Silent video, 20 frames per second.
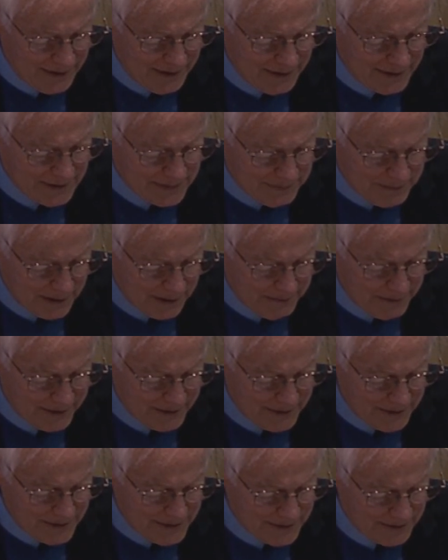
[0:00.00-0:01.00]
is public
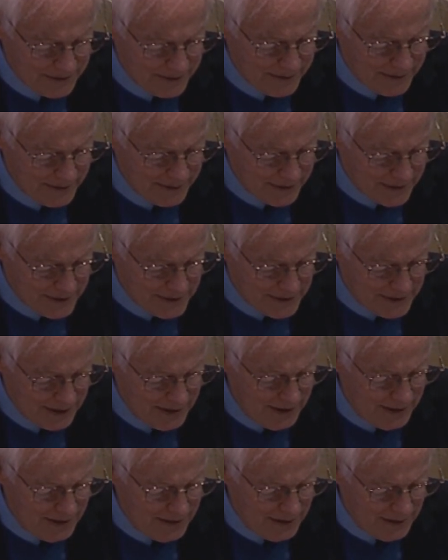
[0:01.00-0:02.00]
concern that the
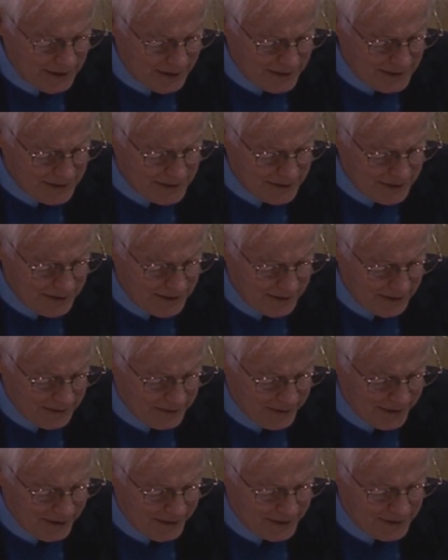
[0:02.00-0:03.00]
seen and unseen
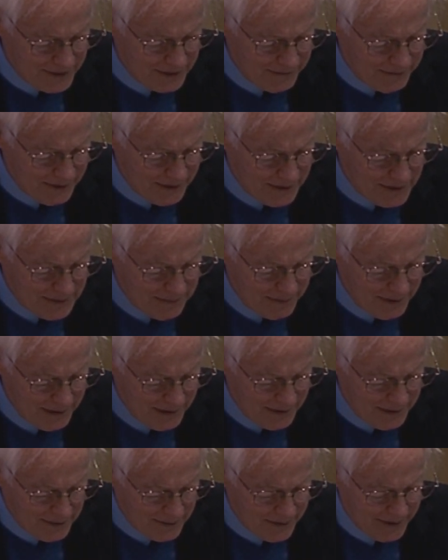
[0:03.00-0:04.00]
ingredients of each be
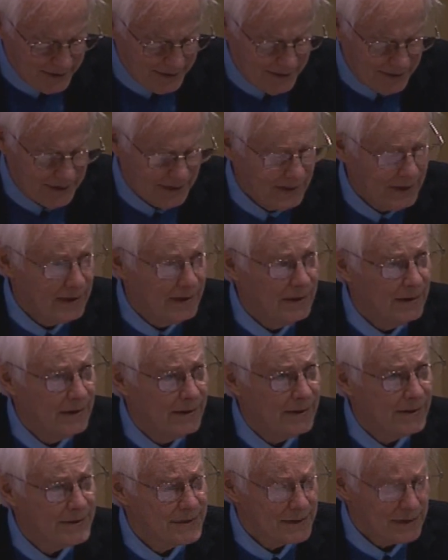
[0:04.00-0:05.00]
integrated
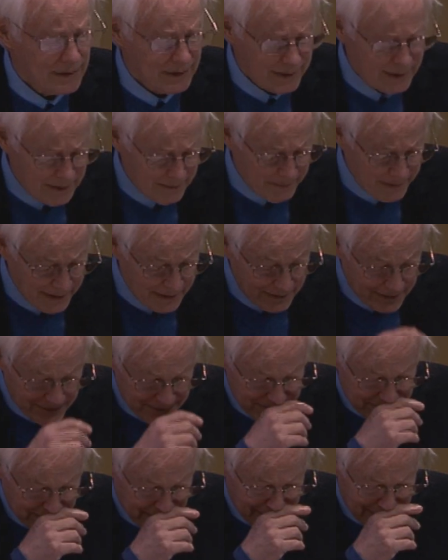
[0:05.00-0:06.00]
in as clean a manner as
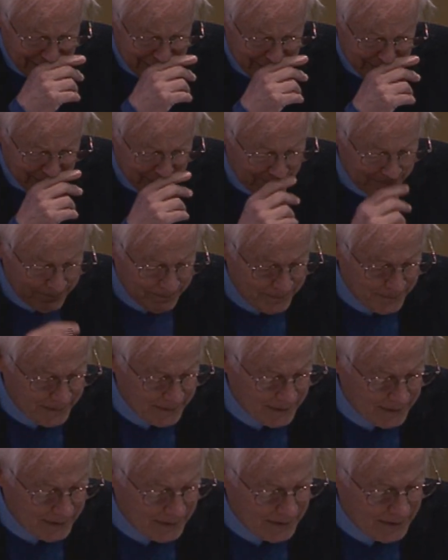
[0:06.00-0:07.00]
possible.
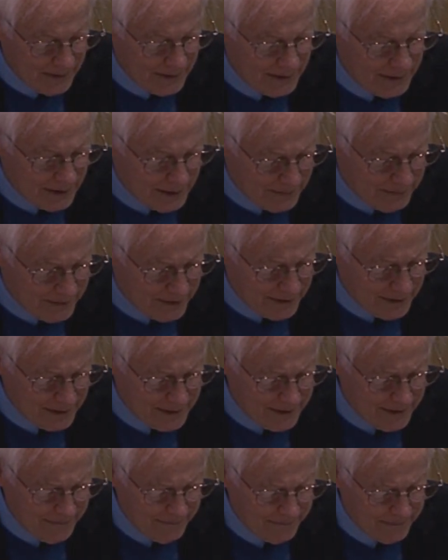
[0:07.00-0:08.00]
In
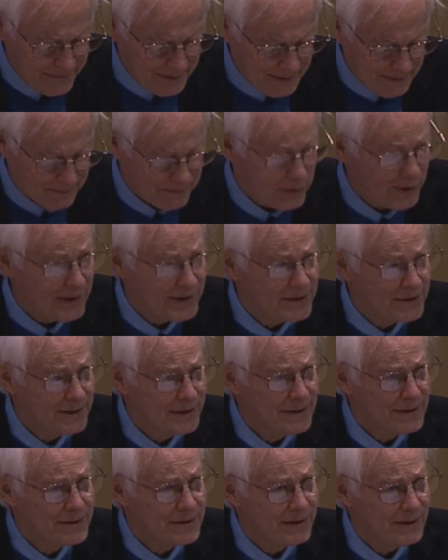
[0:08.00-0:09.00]
America,
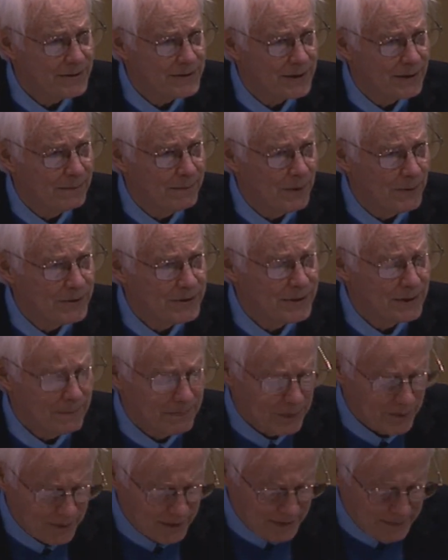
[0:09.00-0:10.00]
process is our most
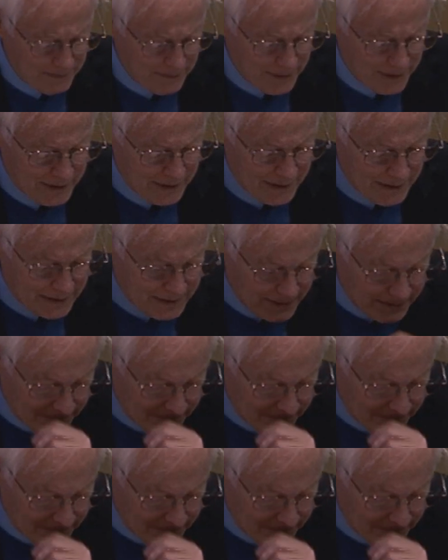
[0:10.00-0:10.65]
important product.